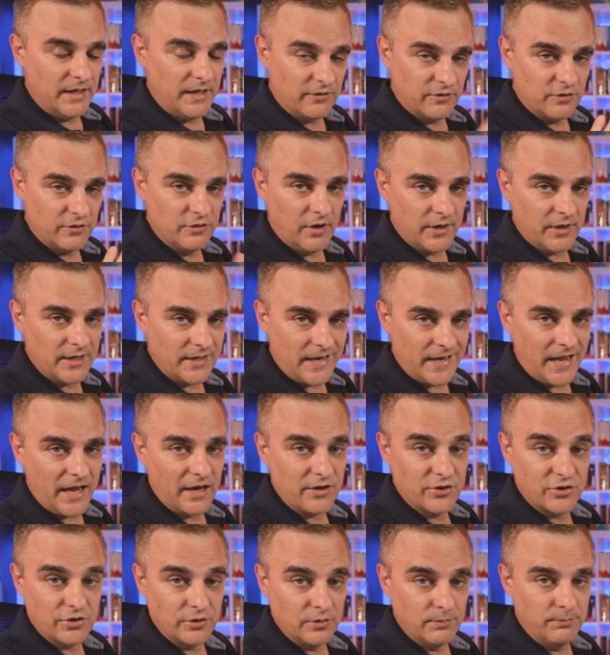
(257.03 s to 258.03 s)
It's not an
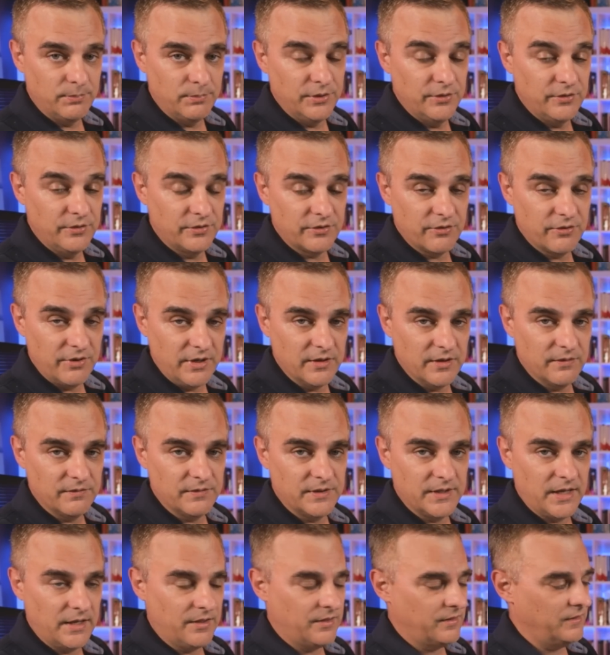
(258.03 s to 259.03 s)
actual blue screen
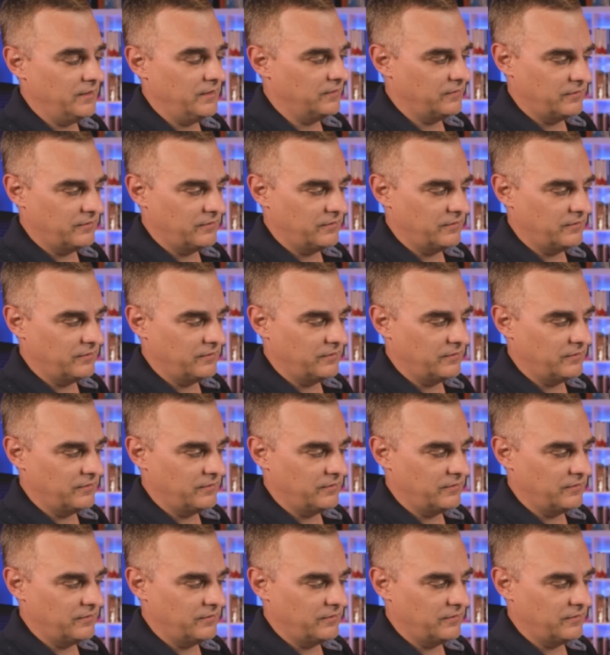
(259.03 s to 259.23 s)
of death.